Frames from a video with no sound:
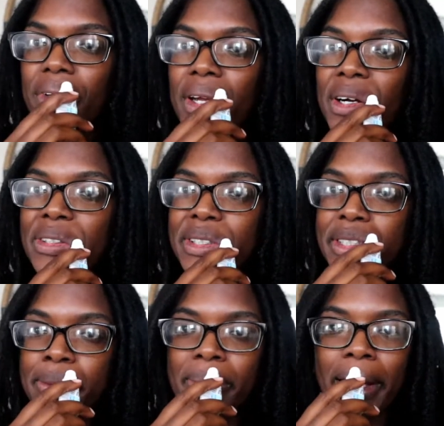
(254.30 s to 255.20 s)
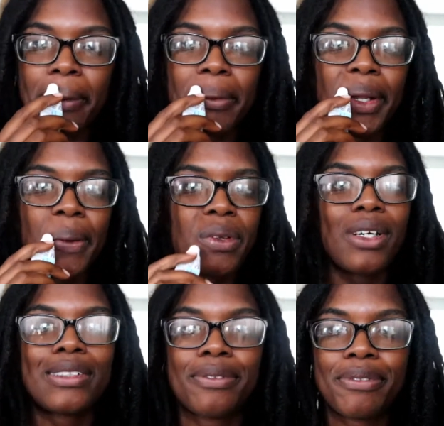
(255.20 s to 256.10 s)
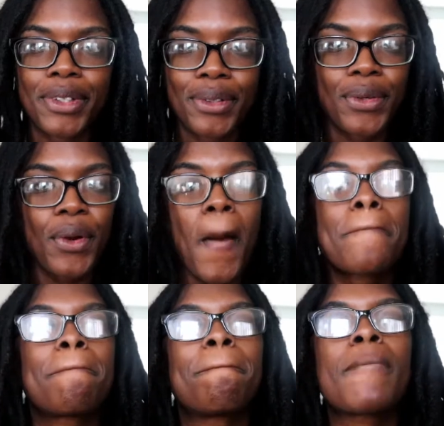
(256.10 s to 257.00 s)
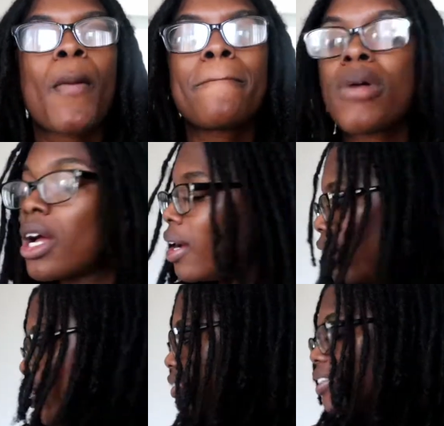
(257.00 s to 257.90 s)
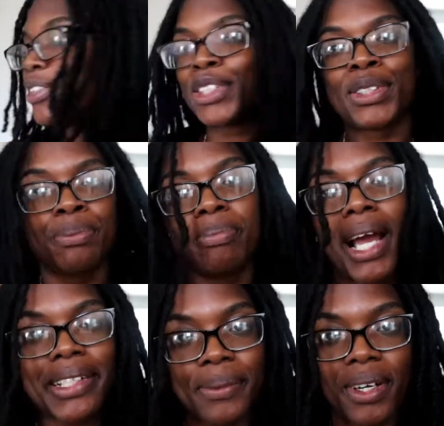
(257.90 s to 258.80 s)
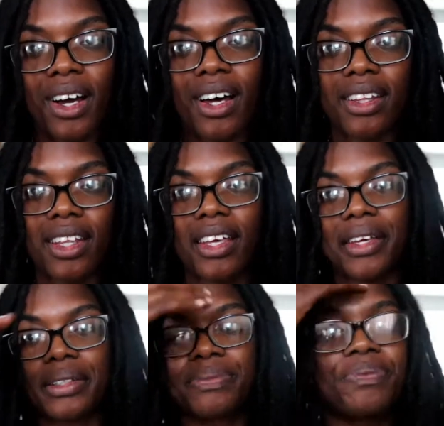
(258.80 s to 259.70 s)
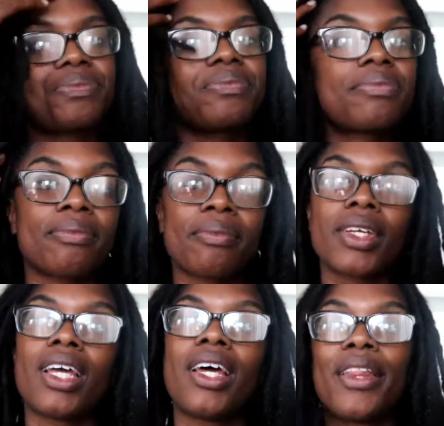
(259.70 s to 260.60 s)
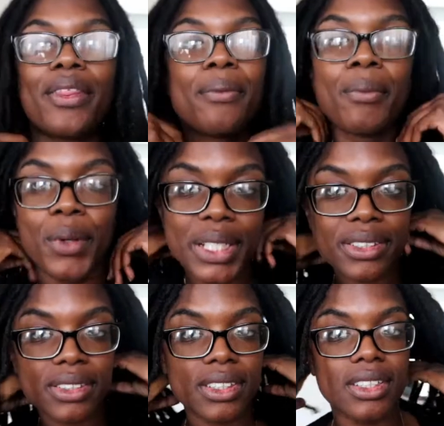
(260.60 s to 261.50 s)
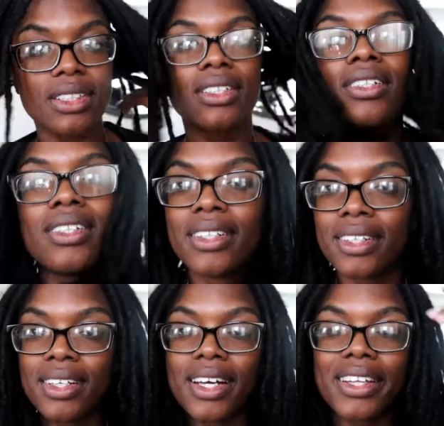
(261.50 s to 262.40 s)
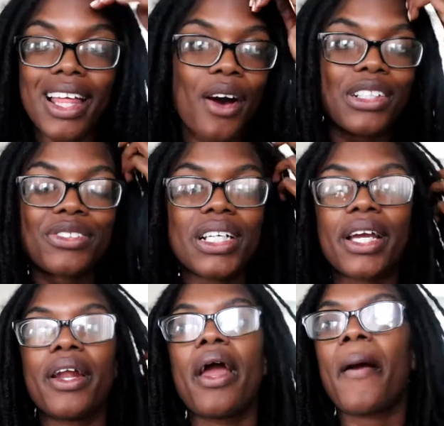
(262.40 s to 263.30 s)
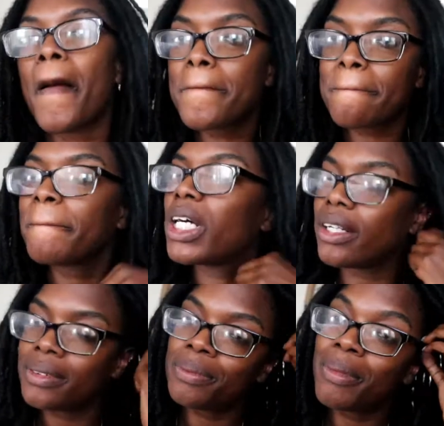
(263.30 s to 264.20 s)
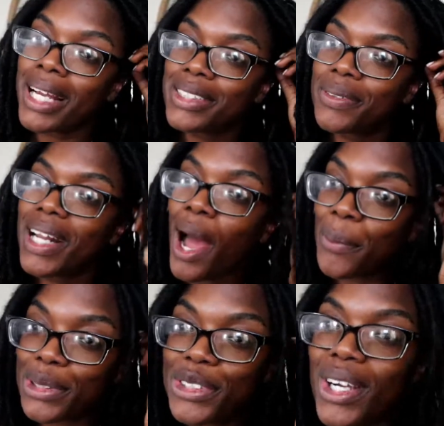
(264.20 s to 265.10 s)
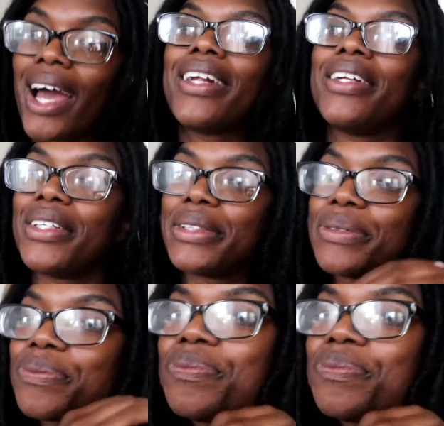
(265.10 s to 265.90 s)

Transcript: I was just smacking my lips on some food. I guess I done smacked away all the moisture that was freaking there. But back to what I was trying to do